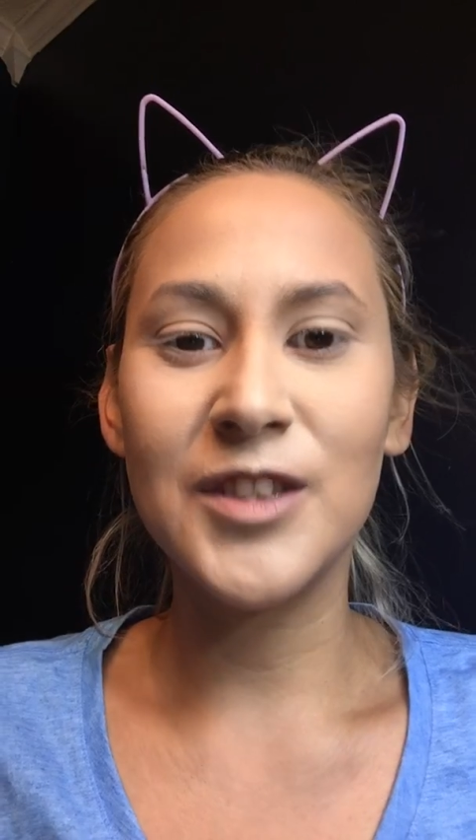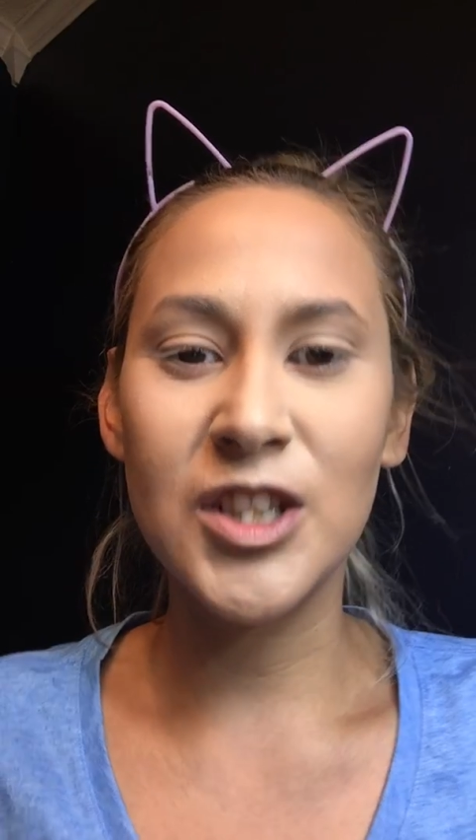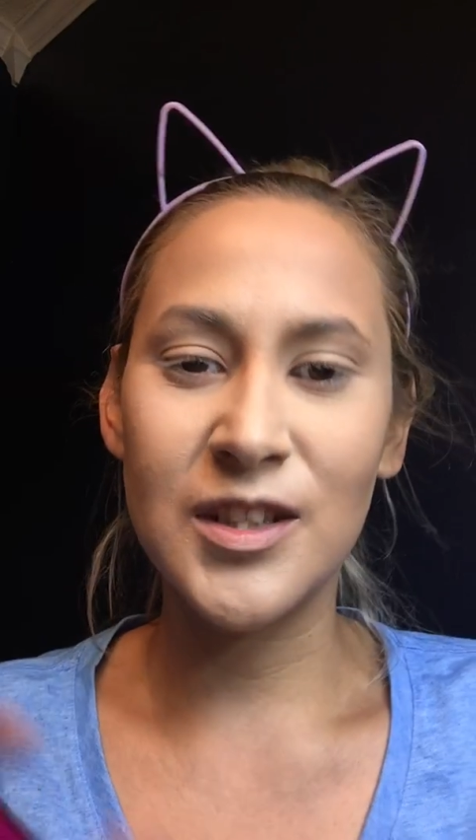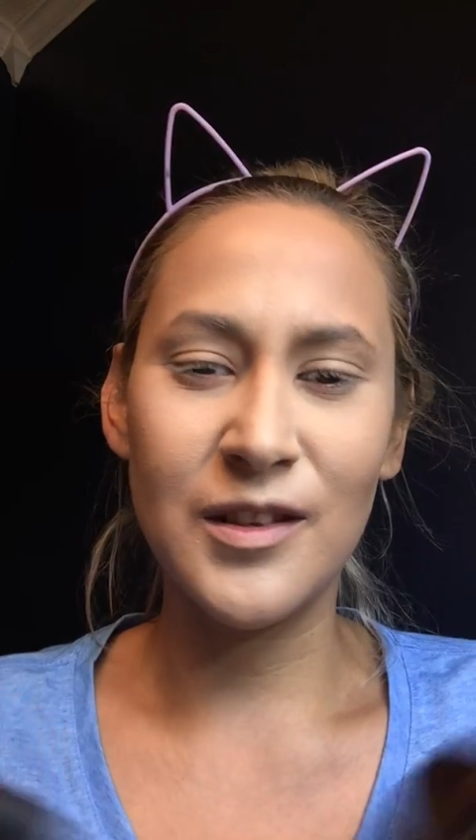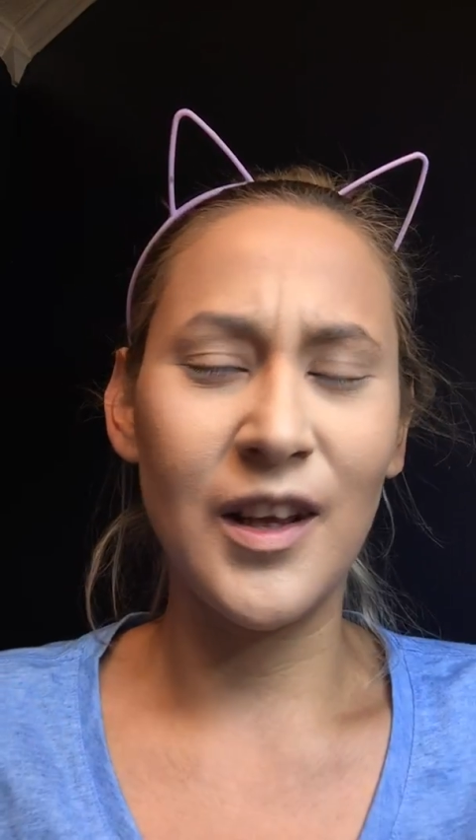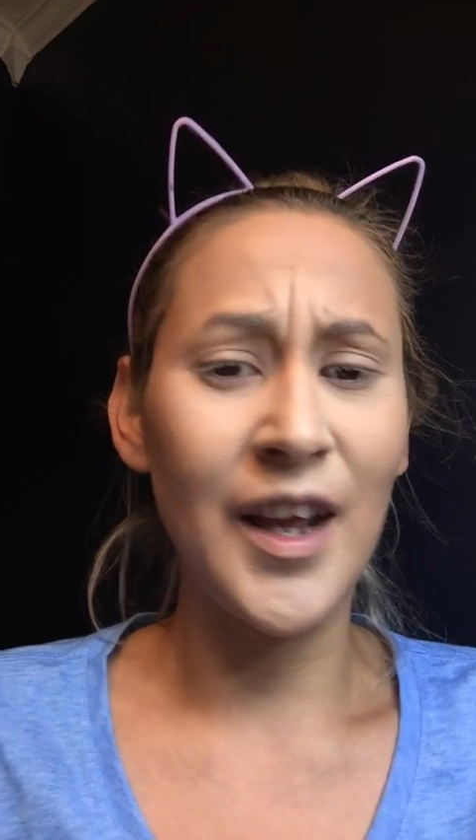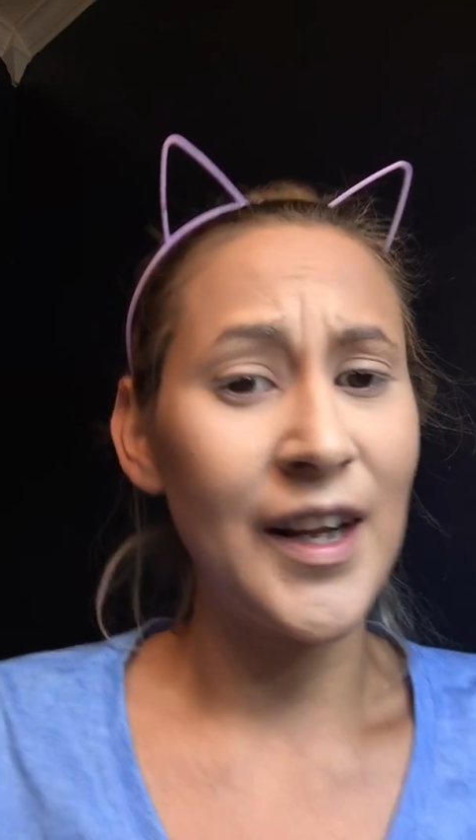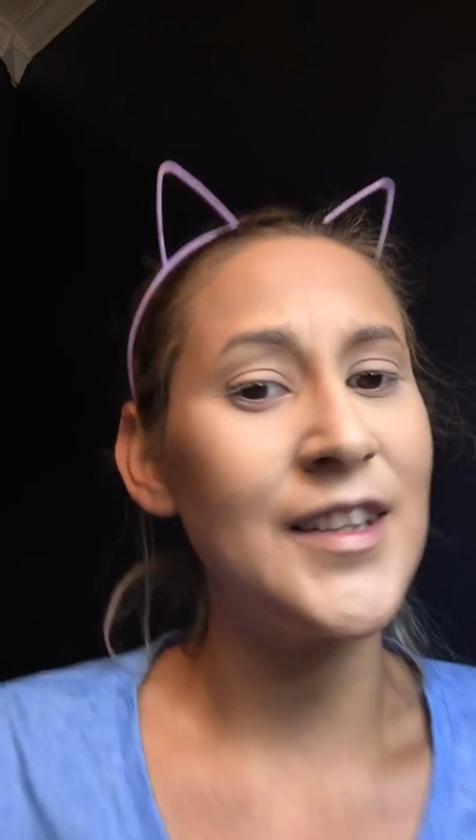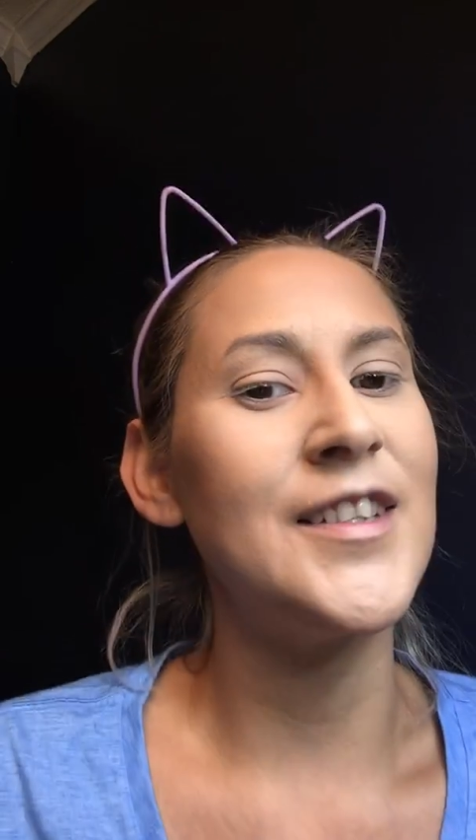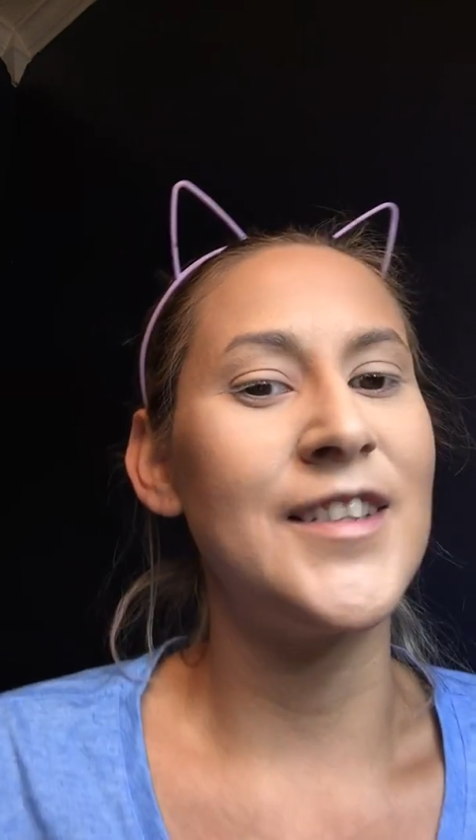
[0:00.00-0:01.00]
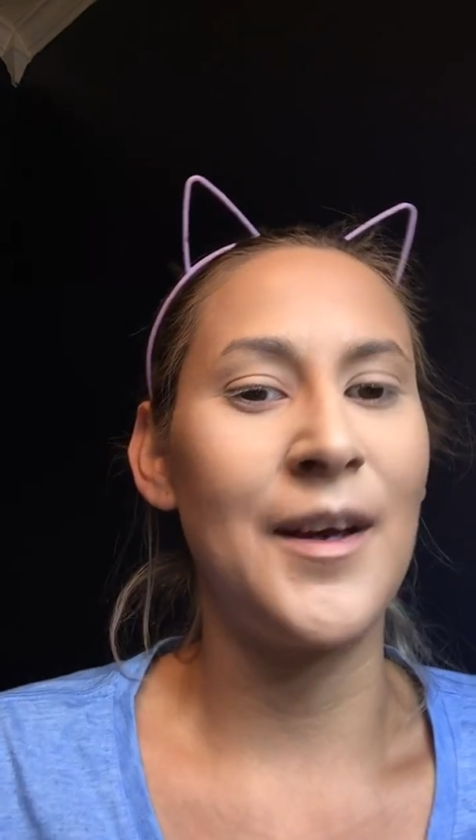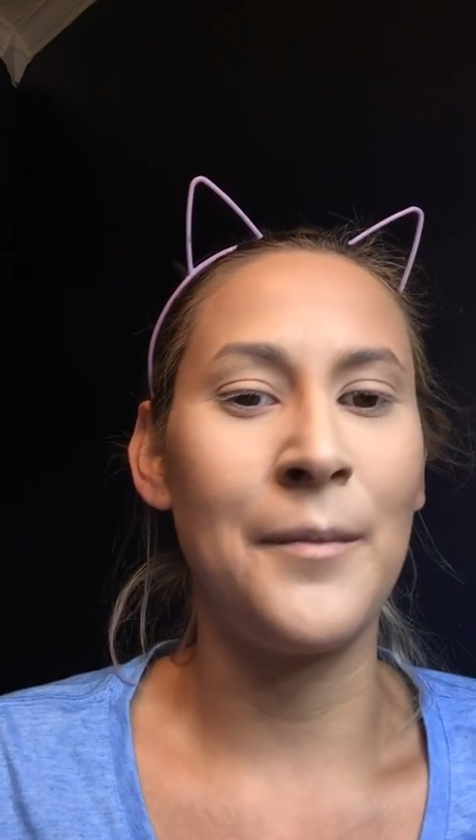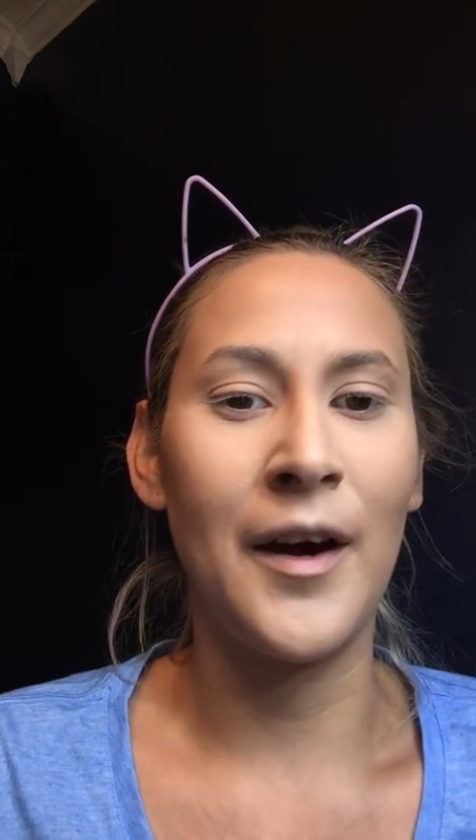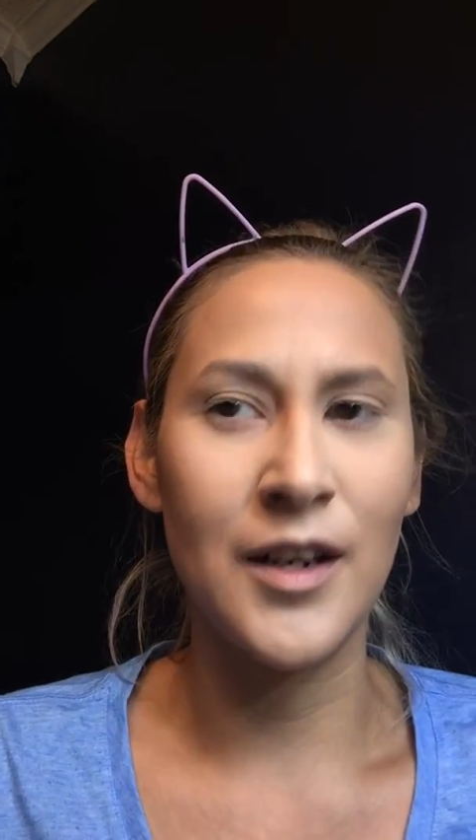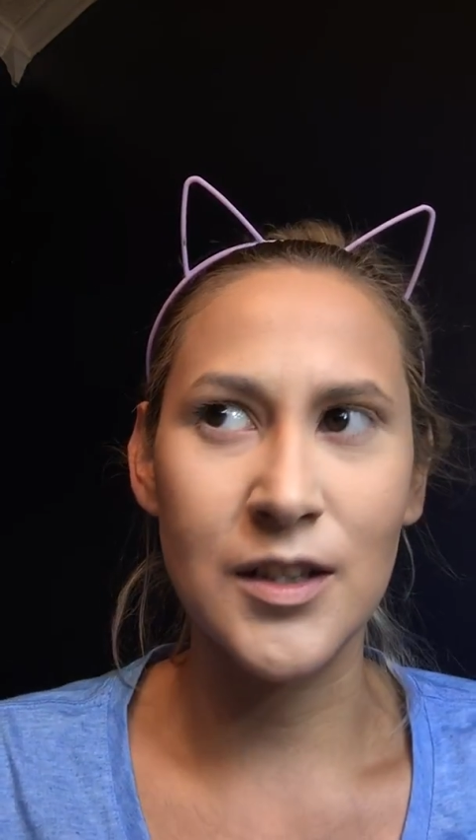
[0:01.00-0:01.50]
just getting to stand
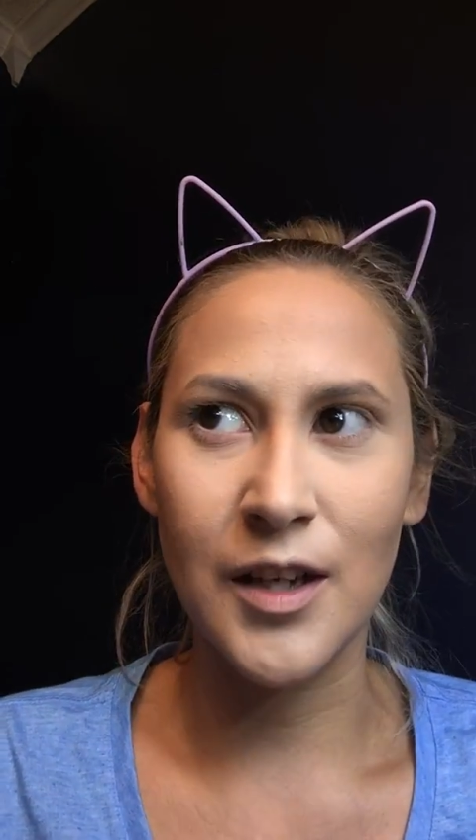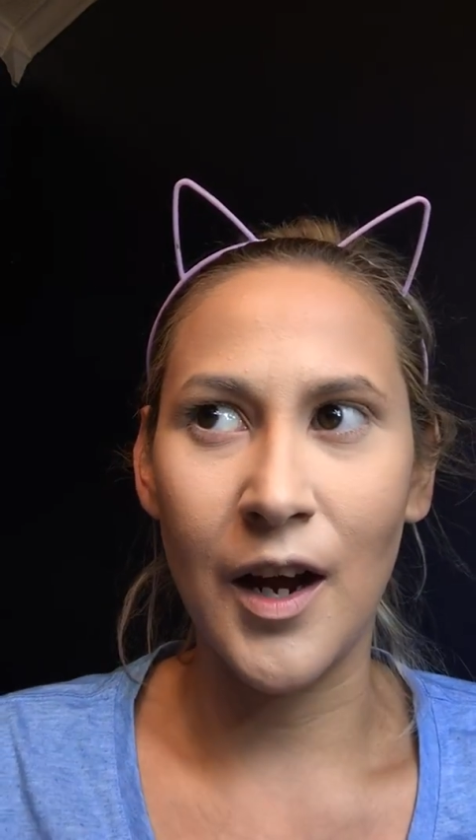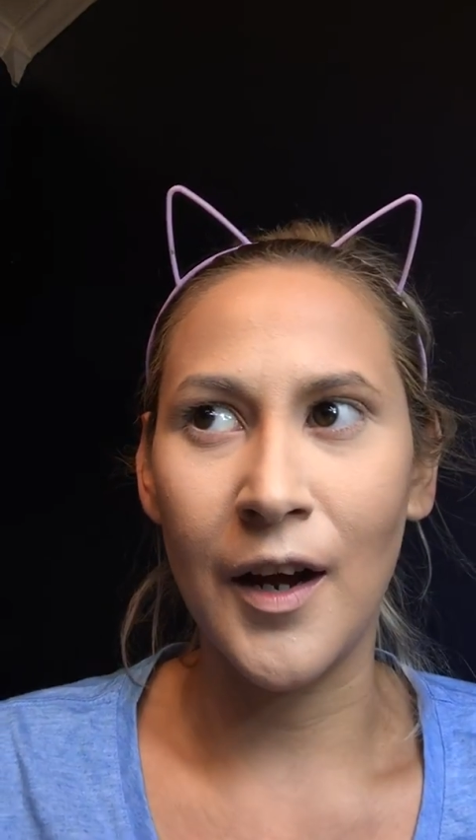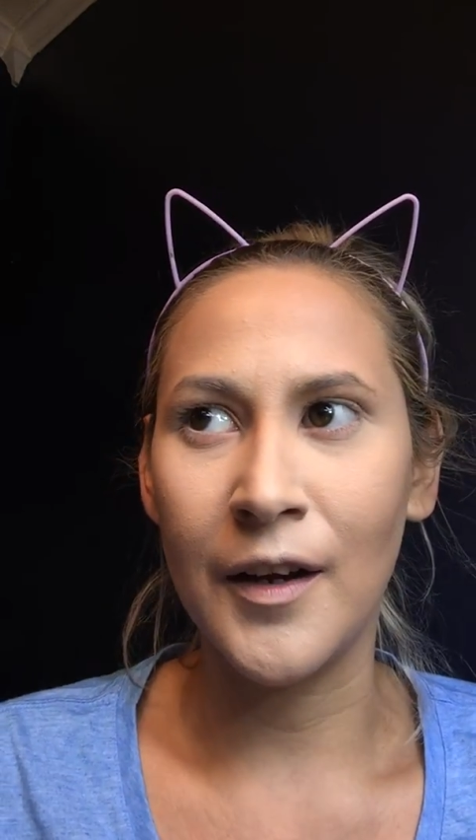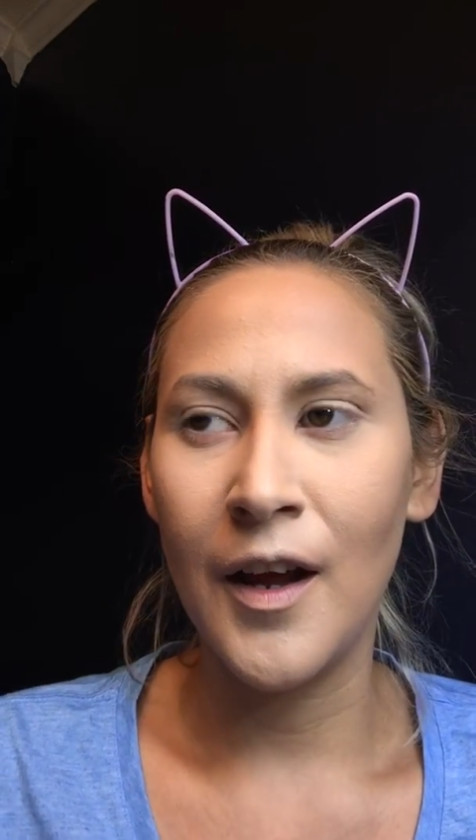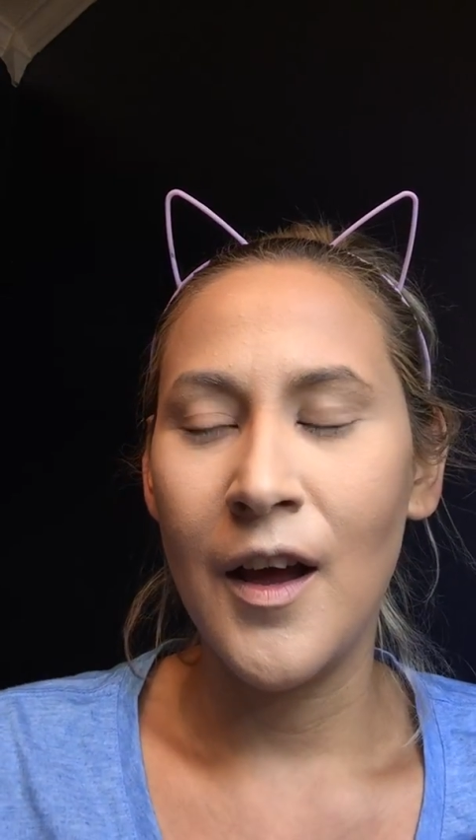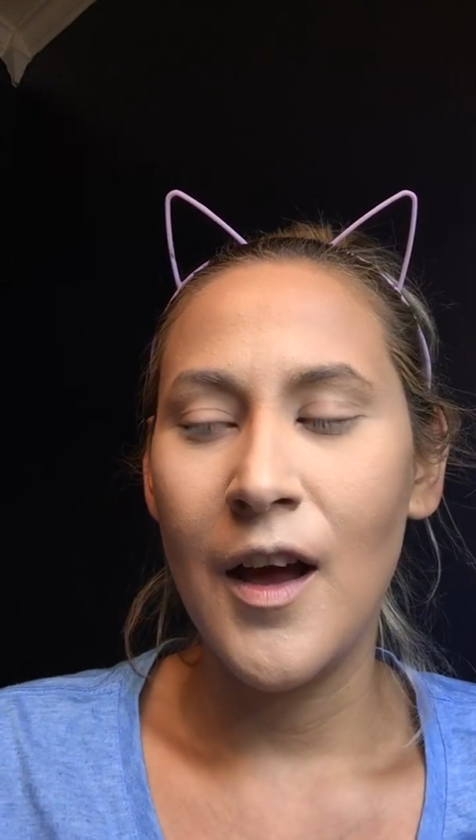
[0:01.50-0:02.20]
by her side